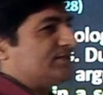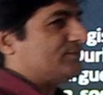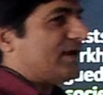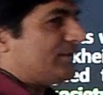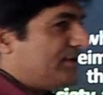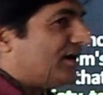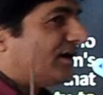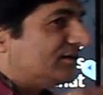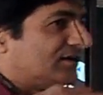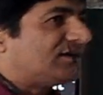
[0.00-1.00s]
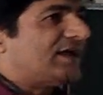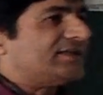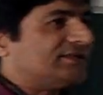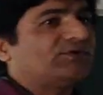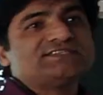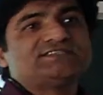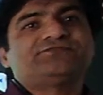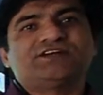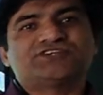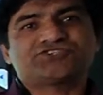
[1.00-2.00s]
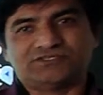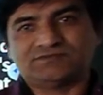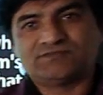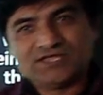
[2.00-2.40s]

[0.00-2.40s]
be underlying there? What is the function? So,